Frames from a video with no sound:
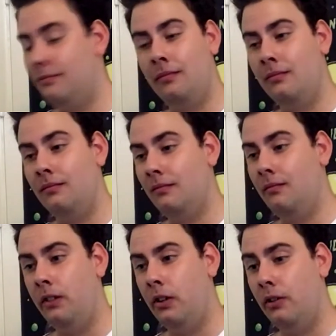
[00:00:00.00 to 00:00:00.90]

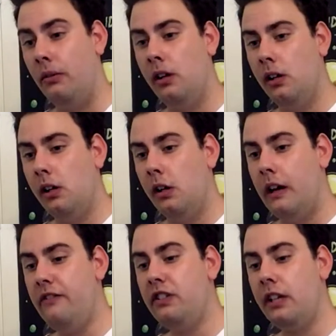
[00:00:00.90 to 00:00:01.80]
No.
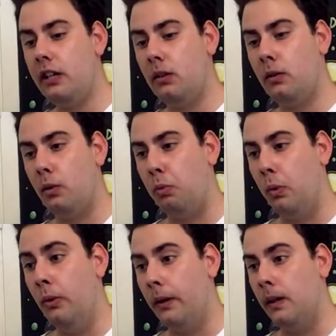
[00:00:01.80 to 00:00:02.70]
I've just had a lot of
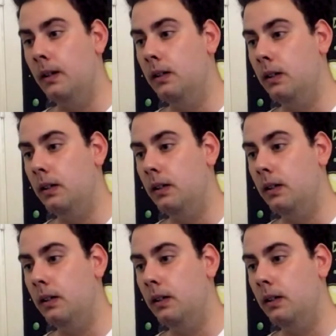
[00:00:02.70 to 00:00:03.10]
water.